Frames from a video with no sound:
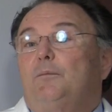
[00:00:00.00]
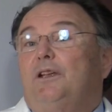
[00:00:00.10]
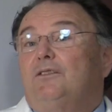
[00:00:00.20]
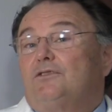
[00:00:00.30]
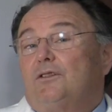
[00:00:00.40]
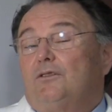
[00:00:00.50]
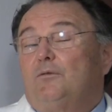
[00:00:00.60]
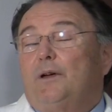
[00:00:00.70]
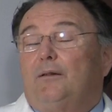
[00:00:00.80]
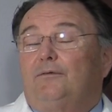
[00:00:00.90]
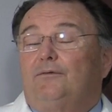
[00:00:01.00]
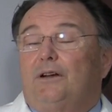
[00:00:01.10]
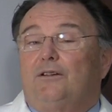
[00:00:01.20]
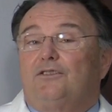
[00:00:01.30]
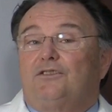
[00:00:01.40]
be concerned about
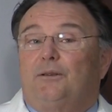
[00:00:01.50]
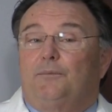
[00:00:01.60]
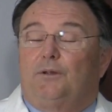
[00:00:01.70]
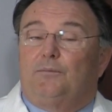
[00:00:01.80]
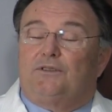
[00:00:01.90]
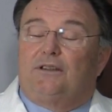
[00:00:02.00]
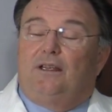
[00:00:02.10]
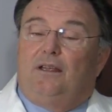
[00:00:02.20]
various symptoms.